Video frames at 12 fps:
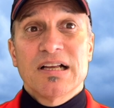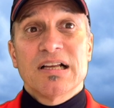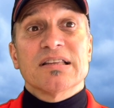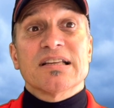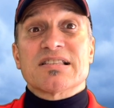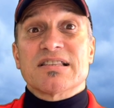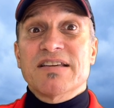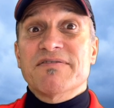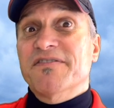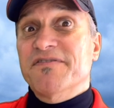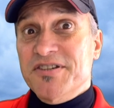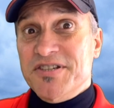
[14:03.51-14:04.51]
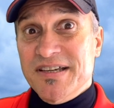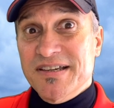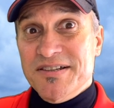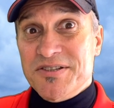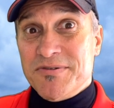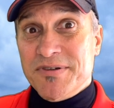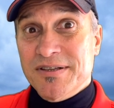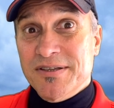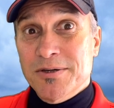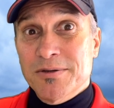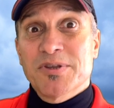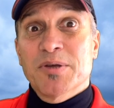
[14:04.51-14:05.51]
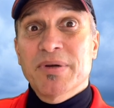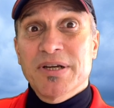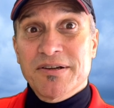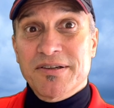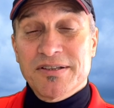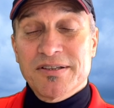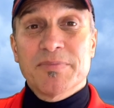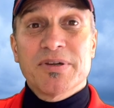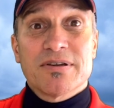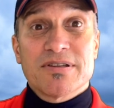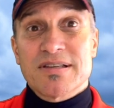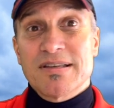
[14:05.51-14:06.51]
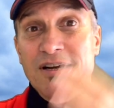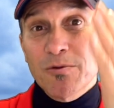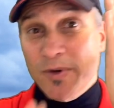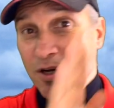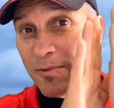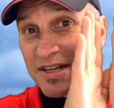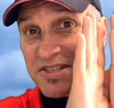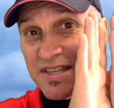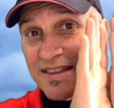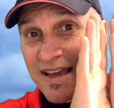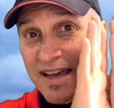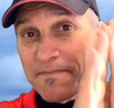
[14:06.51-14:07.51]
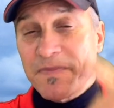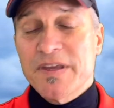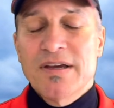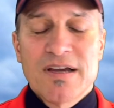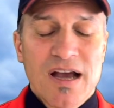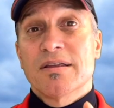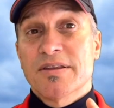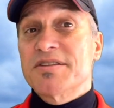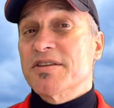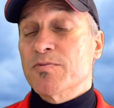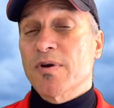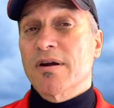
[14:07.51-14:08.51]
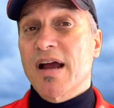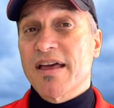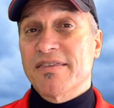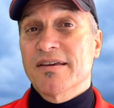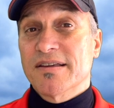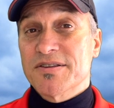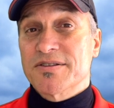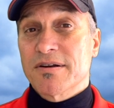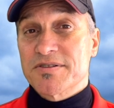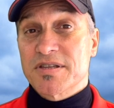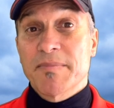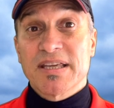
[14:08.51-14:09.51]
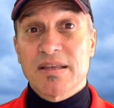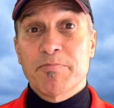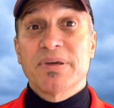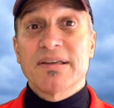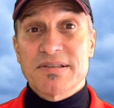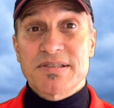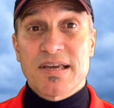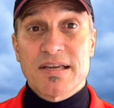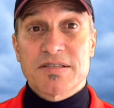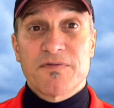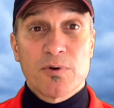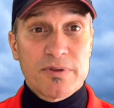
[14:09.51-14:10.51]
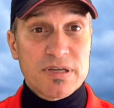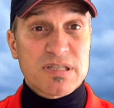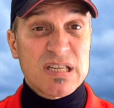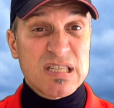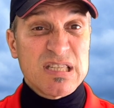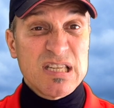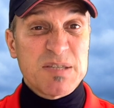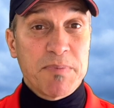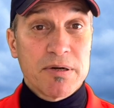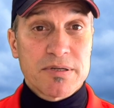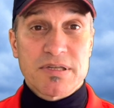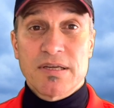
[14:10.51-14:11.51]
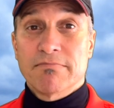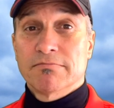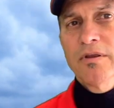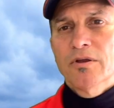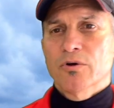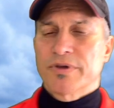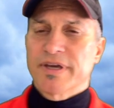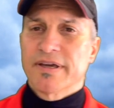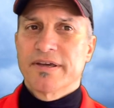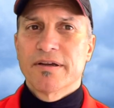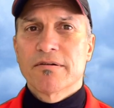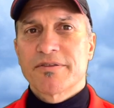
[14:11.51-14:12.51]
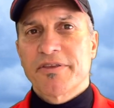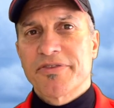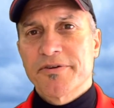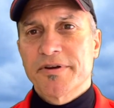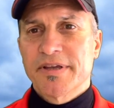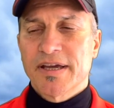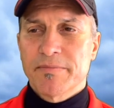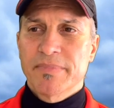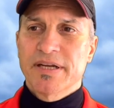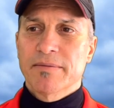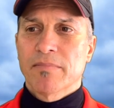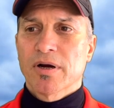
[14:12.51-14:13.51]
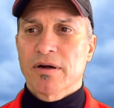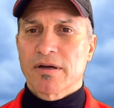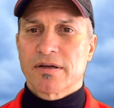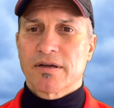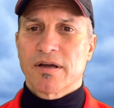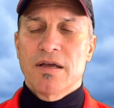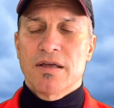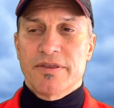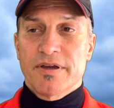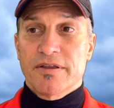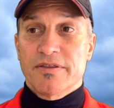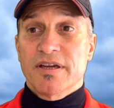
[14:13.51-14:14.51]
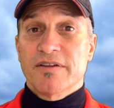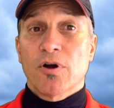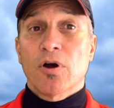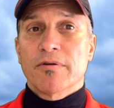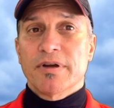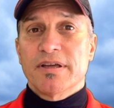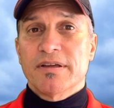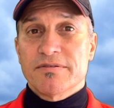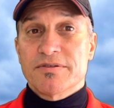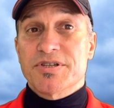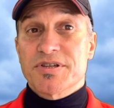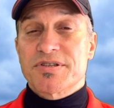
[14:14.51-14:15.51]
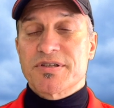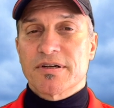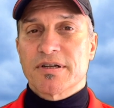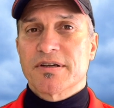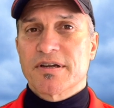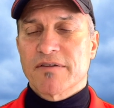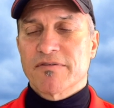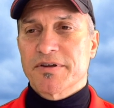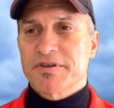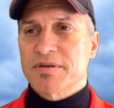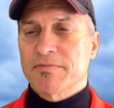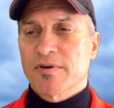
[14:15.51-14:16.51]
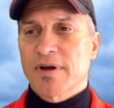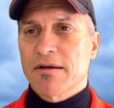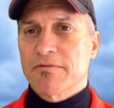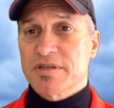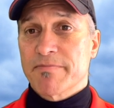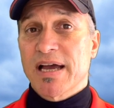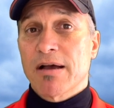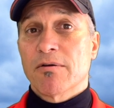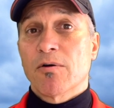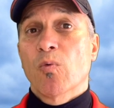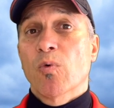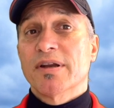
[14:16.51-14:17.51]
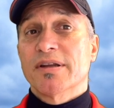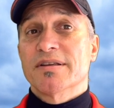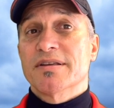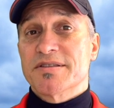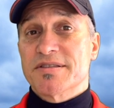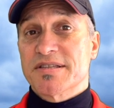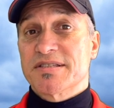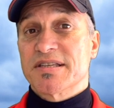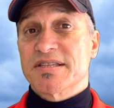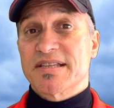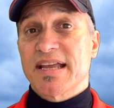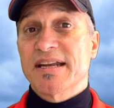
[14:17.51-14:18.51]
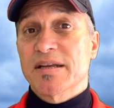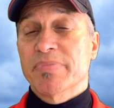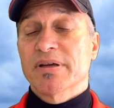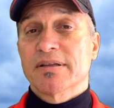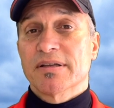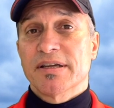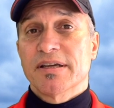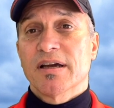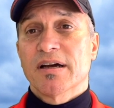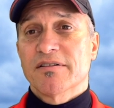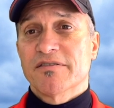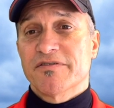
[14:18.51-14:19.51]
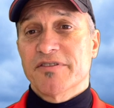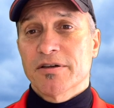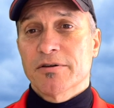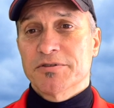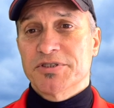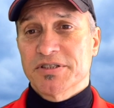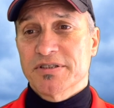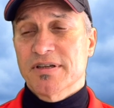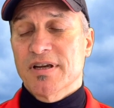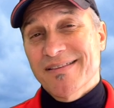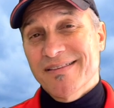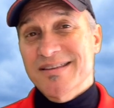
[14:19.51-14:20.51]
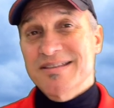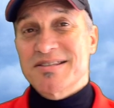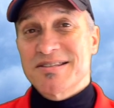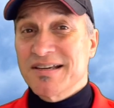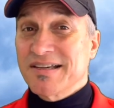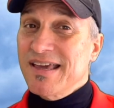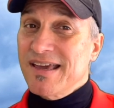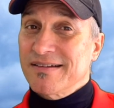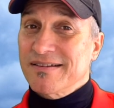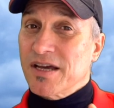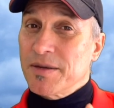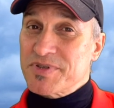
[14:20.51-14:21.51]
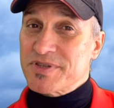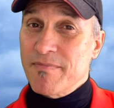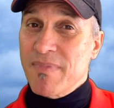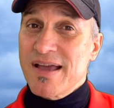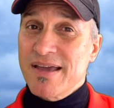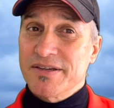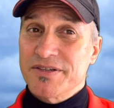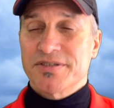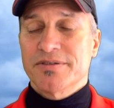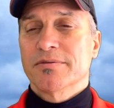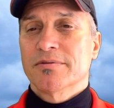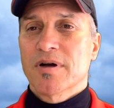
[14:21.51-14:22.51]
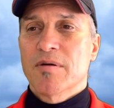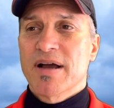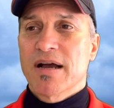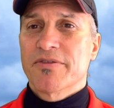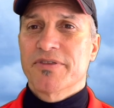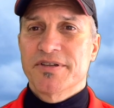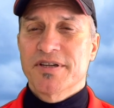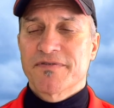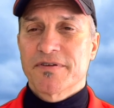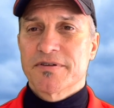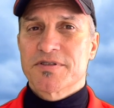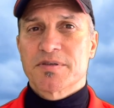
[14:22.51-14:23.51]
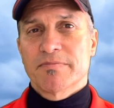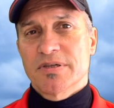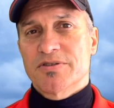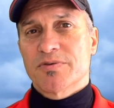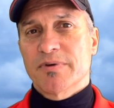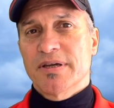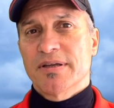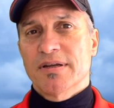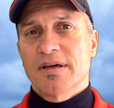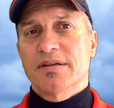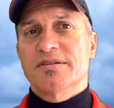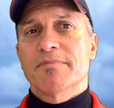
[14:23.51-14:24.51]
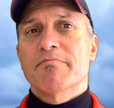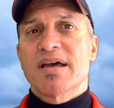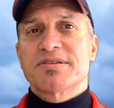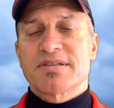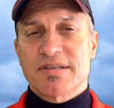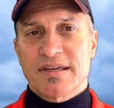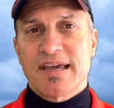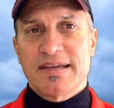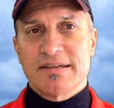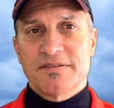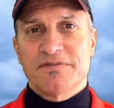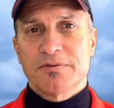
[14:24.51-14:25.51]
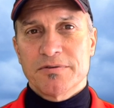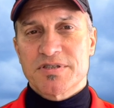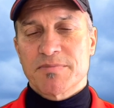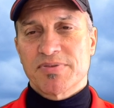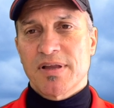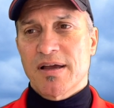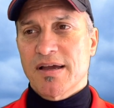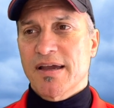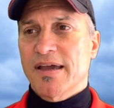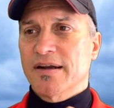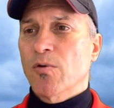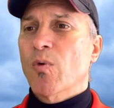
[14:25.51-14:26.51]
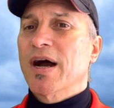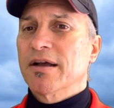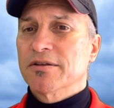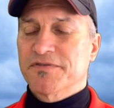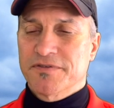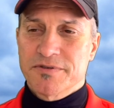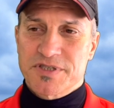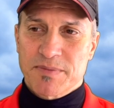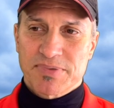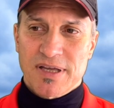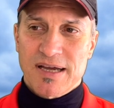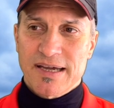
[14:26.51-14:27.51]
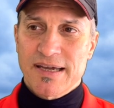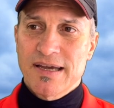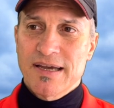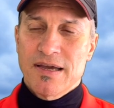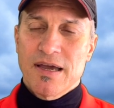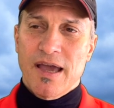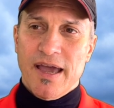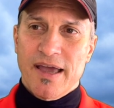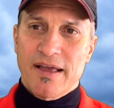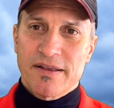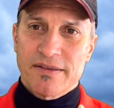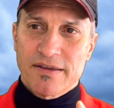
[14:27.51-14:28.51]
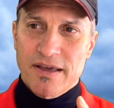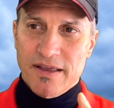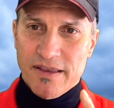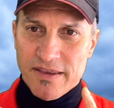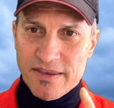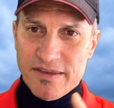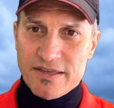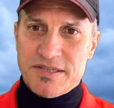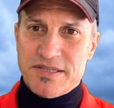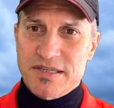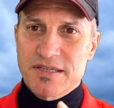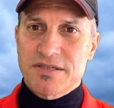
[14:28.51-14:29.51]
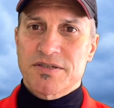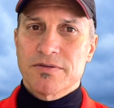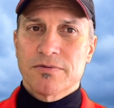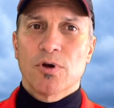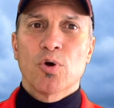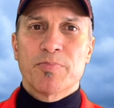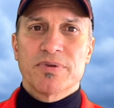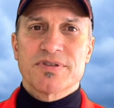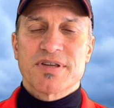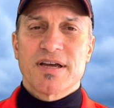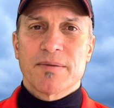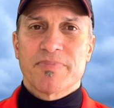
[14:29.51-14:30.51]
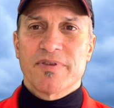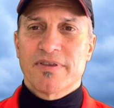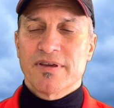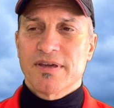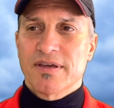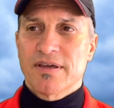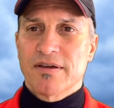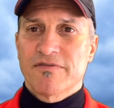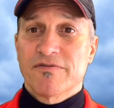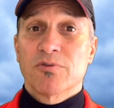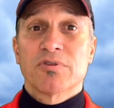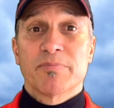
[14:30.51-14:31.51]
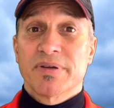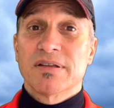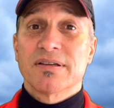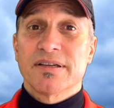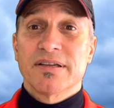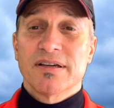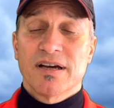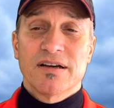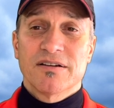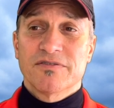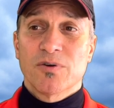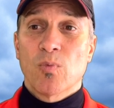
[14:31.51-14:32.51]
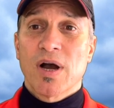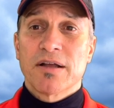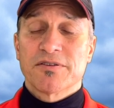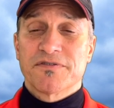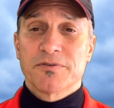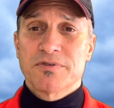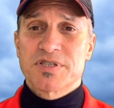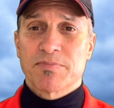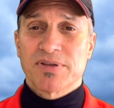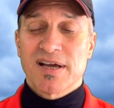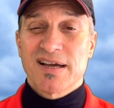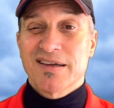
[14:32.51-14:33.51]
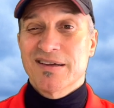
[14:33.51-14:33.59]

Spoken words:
Let's leave the fishing industry alone, the bigger killer, because, we don't want to see that. This is where I think he starts to make the biggest case for this Seaspiracy. Okay, here at the 38-minute mark, they've already just started covering some grounds about what is the sustainability of the ocean. This, again, comes to my issue about the difference between a domesticated food supply and a wild food supply. And this issue opens up the vulnerability of a wild food supply.